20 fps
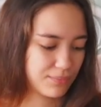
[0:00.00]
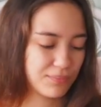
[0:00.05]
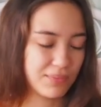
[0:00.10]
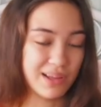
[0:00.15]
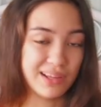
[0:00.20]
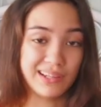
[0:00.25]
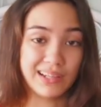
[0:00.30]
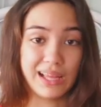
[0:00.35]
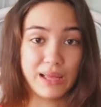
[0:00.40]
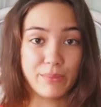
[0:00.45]

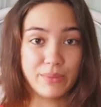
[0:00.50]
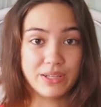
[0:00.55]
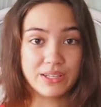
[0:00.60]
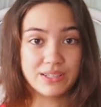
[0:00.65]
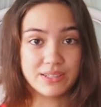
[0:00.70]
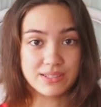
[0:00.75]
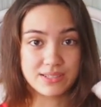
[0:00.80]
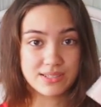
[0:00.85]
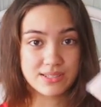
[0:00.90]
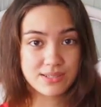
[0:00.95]
and
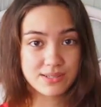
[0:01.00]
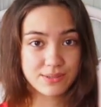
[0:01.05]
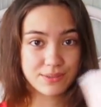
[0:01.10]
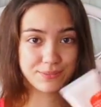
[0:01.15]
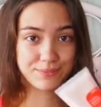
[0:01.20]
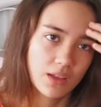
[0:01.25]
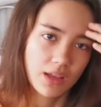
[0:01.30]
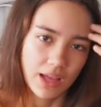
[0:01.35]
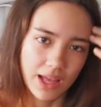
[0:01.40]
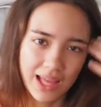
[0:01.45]
lemons.
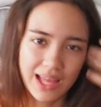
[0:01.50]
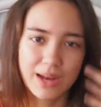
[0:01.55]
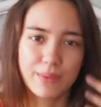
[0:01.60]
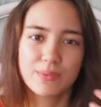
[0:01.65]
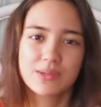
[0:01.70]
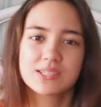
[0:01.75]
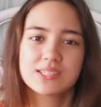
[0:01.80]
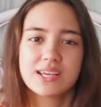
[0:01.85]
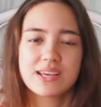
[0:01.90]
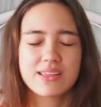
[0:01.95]
And I
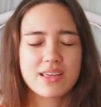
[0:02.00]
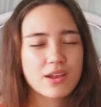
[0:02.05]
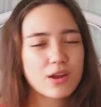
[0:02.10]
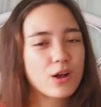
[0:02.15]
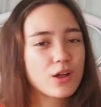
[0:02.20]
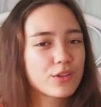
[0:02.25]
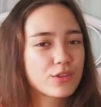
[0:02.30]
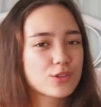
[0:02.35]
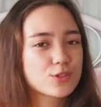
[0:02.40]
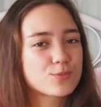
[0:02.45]
must say that
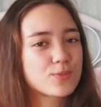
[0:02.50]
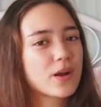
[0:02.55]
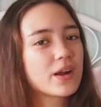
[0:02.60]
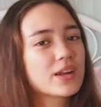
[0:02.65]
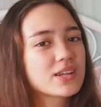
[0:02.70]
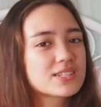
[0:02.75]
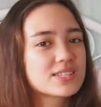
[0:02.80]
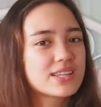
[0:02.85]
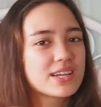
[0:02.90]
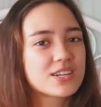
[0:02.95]
all those
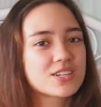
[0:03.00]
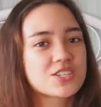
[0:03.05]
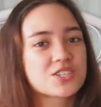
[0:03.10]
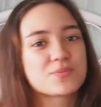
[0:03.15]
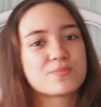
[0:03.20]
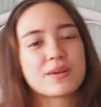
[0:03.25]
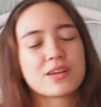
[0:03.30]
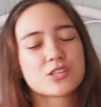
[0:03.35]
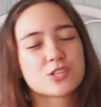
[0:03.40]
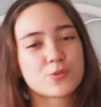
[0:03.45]
products there
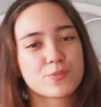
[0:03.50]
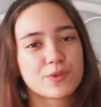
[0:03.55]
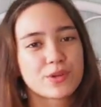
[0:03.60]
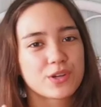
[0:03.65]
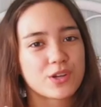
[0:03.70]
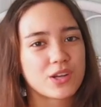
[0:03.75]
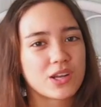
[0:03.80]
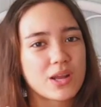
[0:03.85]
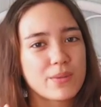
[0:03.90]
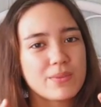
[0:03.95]
just smell super
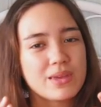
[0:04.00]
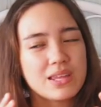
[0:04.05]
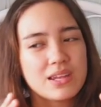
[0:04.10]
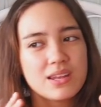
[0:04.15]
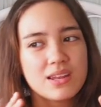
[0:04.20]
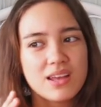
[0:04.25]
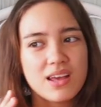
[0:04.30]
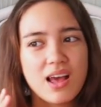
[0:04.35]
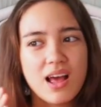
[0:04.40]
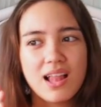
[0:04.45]
good. I mean,
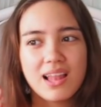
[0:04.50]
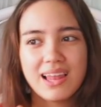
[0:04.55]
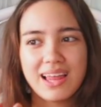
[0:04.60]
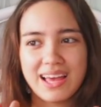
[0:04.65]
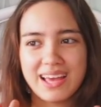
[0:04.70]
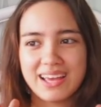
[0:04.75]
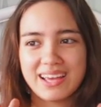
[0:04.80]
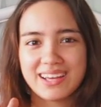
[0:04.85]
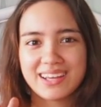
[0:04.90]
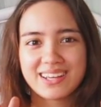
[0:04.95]

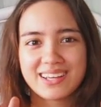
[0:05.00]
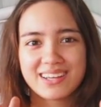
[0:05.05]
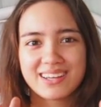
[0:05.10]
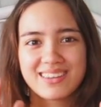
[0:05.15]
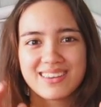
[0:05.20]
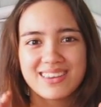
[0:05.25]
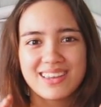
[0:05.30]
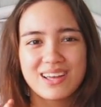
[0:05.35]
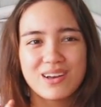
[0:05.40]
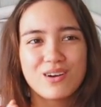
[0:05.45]
like,
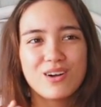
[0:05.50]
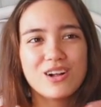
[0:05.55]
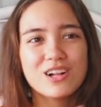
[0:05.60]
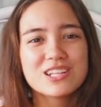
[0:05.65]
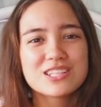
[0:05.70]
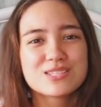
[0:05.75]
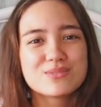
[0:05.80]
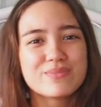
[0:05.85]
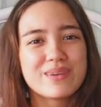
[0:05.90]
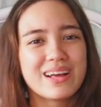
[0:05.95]
they
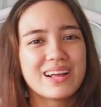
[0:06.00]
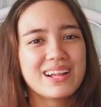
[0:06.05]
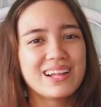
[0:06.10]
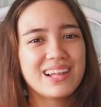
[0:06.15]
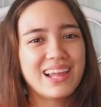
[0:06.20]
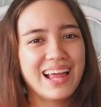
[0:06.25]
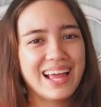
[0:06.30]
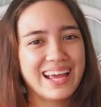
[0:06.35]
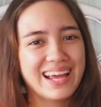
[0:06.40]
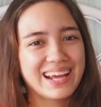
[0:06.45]
all smell
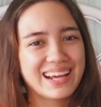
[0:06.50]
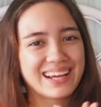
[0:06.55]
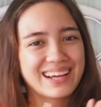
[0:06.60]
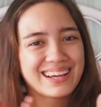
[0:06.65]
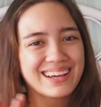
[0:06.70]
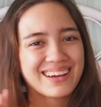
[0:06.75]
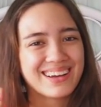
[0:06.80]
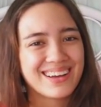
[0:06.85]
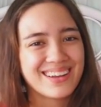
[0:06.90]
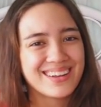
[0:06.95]
like,
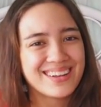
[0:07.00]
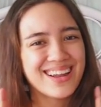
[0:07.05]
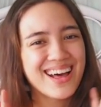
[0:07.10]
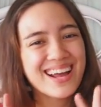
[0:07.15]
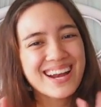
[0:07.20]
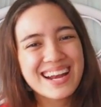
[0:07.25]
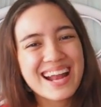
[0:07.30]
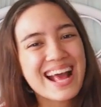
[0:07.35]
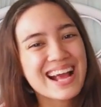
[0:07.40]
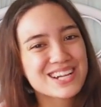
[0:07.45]
not
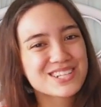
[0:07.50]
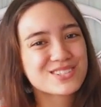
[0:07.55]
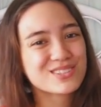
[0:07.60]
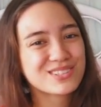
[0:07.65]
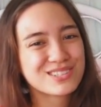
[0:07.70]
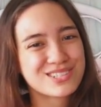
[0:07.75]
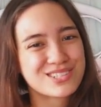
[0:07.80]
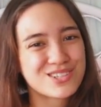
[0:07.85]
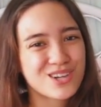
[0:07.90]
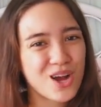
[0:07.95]
an
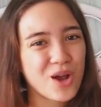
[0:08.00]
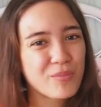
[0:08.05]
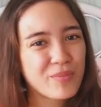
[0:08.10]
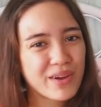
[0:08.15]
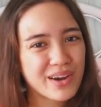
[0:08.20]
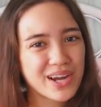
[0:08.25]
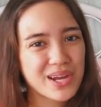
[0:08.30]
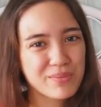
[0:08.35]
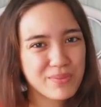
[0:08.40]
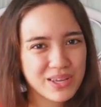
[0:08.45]
actual
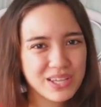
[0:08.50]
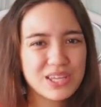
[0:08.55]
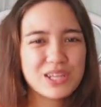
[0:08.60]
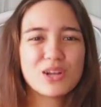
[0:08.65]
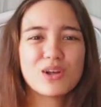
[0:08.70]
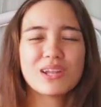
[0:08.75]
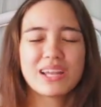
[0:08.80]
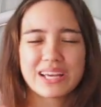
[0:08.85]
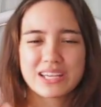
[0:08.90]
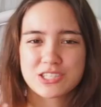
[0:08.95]
strawberry, but you
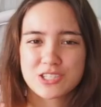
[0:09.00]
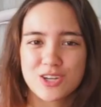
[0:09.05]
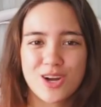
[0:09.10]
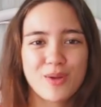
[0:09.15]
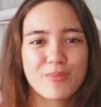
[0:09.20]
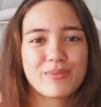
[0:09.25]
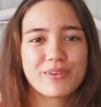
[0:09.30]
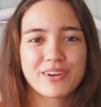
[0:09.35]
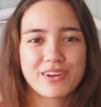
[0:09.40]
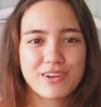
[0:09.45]
know, like
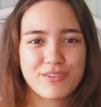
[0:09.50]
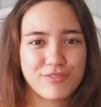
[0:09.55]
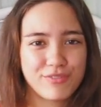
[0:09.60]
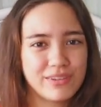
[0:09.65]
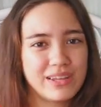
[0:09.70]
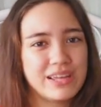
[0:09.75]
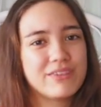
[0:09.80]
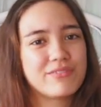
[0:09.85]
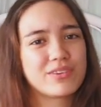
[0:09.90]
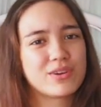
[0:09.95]
strawberry
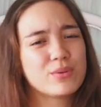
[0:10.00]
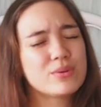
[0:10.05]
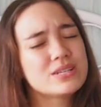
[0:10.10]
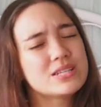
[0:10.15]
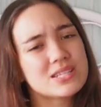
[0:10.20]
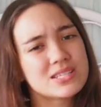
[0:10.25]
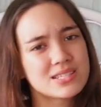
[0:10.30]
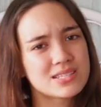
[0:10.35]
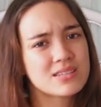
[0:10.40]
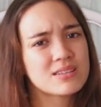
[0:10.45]
flavor, which
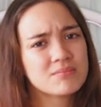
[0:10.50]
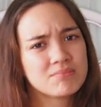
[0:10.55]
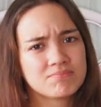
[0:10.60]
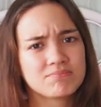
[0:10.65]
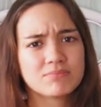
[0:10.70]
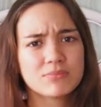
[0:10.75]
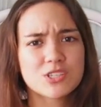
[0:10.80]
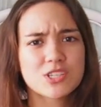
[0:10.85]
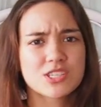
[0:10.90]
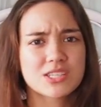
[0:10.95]
is
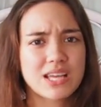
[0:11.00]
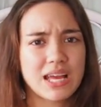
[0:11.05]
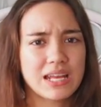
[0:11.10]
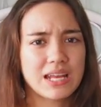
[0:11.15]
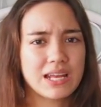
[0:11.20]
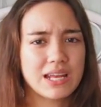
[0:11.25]
kind of